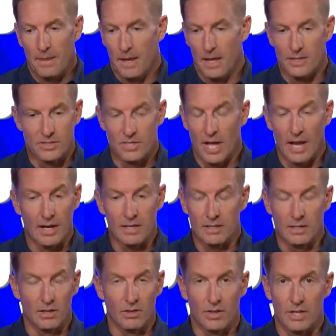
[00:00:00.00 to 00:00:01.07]
It's not a
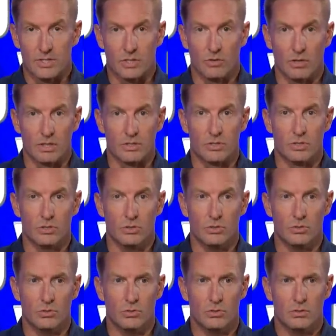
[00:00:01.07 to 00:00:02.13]
deal that's going
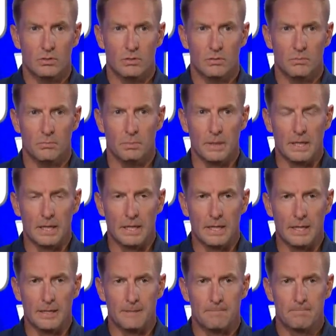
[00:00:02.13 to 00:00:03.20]
to
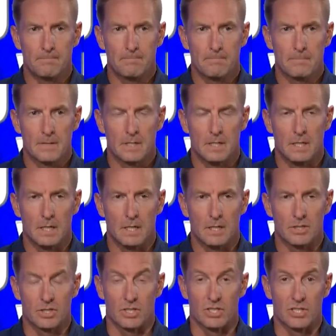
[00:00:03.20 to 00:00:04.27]
be
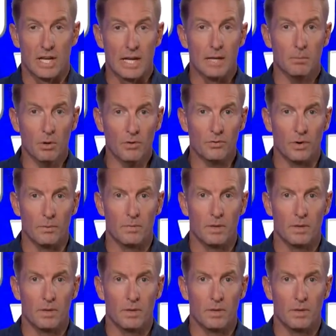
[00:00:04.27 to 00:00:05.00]
sustainable for